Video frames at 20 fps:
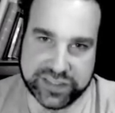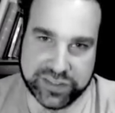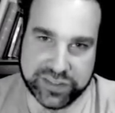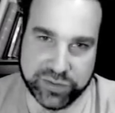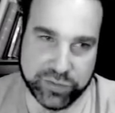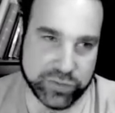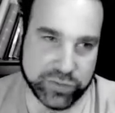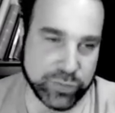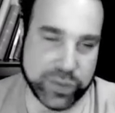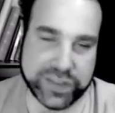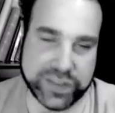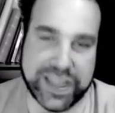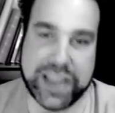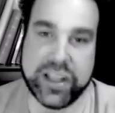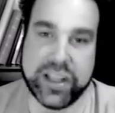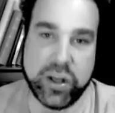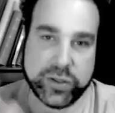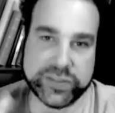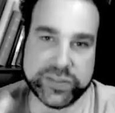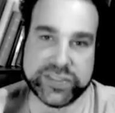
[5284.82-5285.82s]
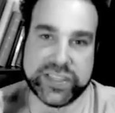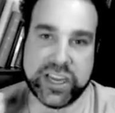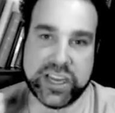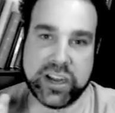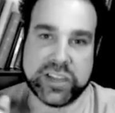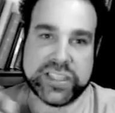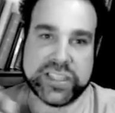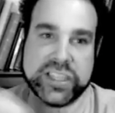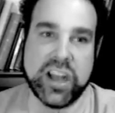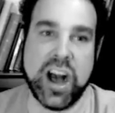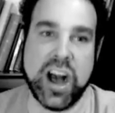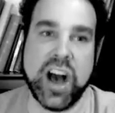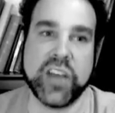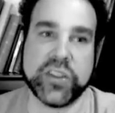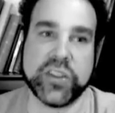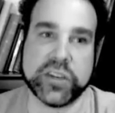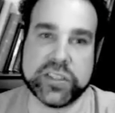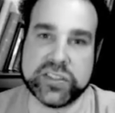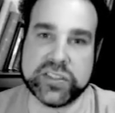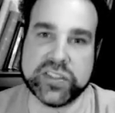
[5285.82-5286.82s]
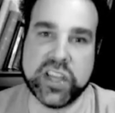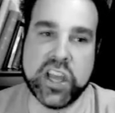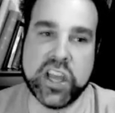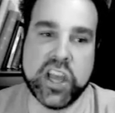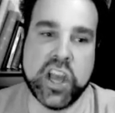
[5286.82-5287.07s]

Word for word: what they call CRT authors